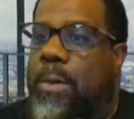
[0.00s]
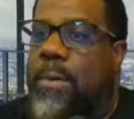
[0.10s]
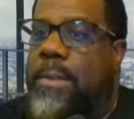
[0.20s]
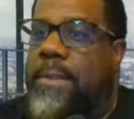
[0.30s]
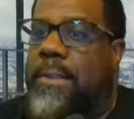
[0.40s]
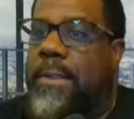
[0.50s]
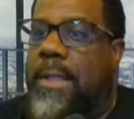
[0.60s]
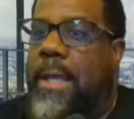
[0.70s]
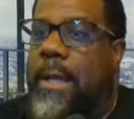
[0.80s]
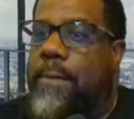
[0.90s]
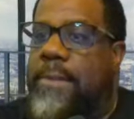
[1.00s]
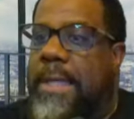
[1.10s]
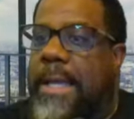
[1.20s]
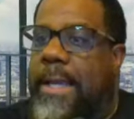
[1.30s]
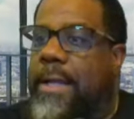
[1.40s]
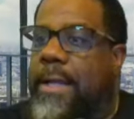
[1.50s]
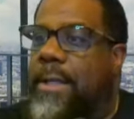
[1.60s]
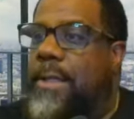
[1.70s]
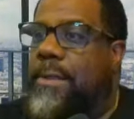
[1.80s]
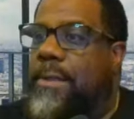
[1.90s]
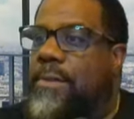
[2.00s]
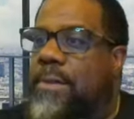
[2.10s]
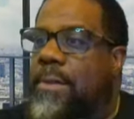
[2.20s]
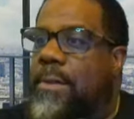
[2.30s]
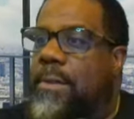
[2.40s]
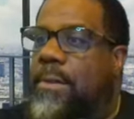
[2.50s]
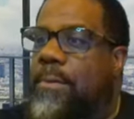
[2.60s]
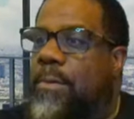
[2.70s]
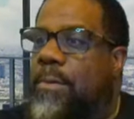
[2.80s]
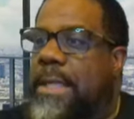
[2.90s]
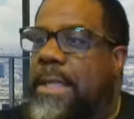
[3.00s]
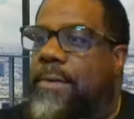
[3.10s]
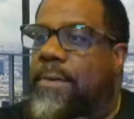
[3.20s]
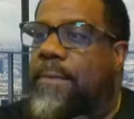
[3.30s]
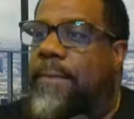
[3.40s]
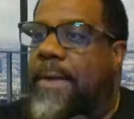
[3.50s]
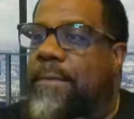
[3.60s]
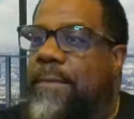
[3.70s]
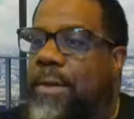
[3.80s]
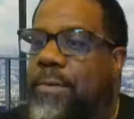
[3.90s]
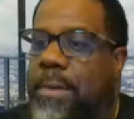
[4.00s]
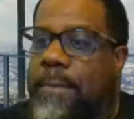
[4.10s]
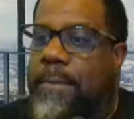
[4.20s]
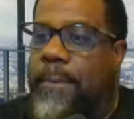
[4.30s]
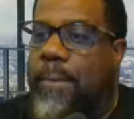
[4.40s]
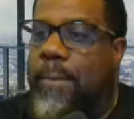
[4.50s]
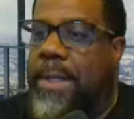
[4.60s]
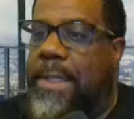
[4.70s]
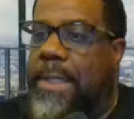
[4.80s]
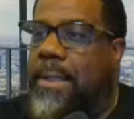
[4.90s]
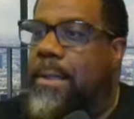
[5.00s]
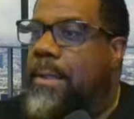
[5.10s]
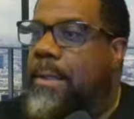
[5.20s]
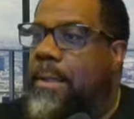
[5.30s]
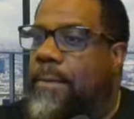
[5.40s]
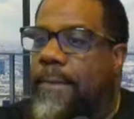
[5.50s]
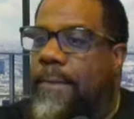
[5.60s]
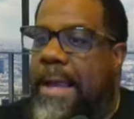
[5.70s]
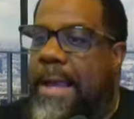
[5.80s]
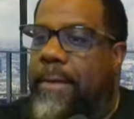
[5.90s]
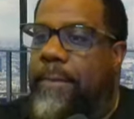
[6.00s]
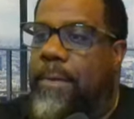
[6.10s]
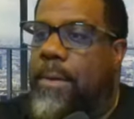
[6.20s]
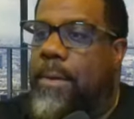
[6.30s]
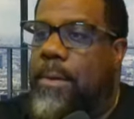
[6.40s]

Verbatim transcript: on the Solana side is one thousand five hundred forty-five,